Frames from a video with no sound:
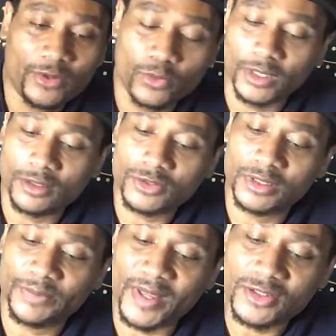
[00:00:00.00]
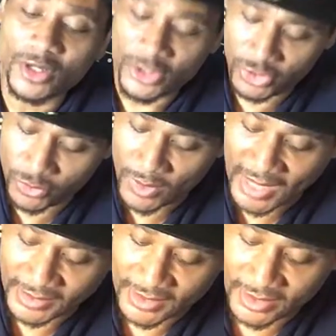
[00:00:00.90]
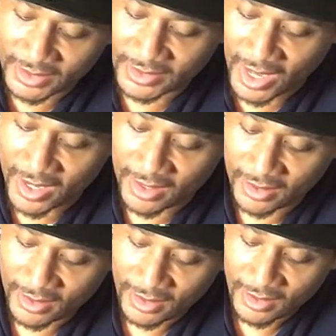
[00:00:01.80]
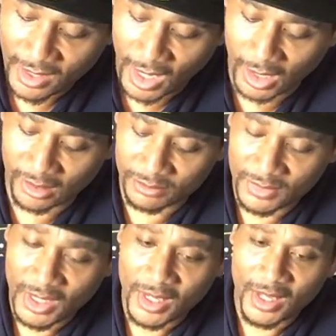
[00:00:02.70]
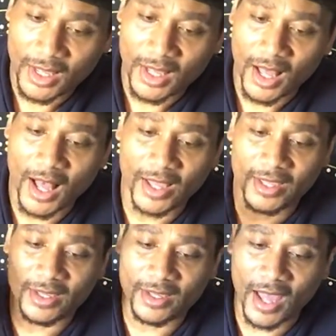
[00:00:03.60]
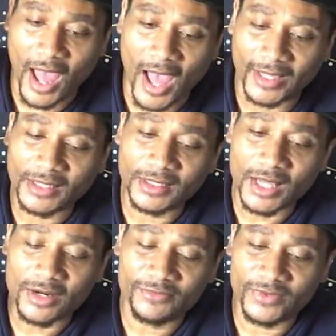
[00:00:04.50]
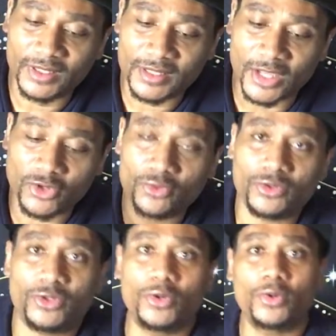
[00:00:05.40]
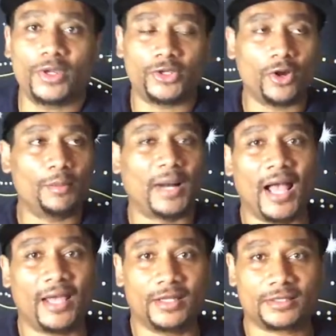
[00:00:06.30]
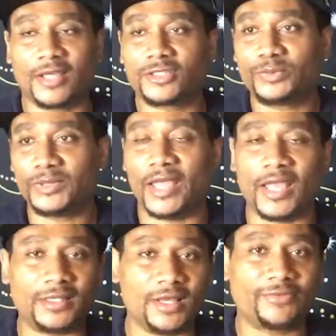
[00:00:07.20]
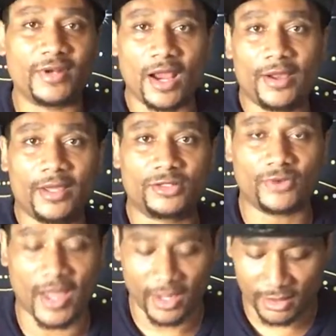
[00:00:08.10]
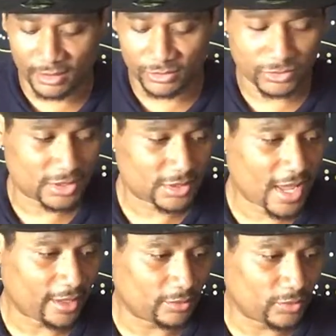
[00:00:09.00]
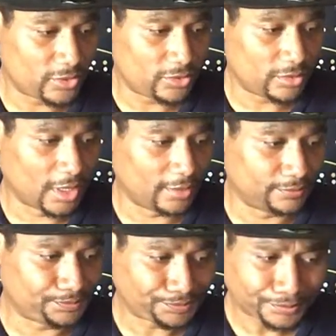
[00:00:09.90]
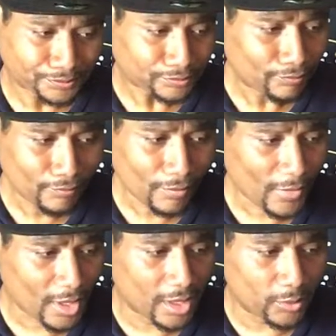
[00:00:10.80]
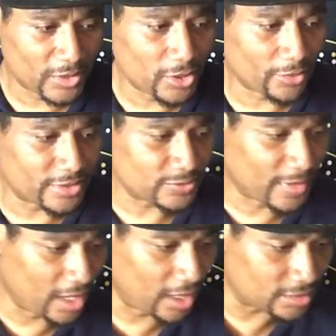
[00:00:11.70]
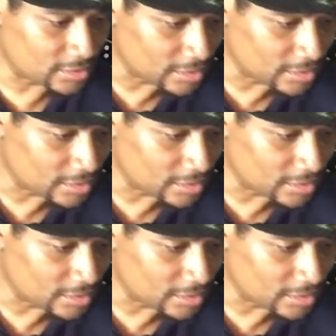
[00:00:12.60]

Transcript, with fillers: will. So it depends on you at the end of the day. Um, I get the kind of feeling that you you your mind is like split in different areas, right? Just like when you um with your response.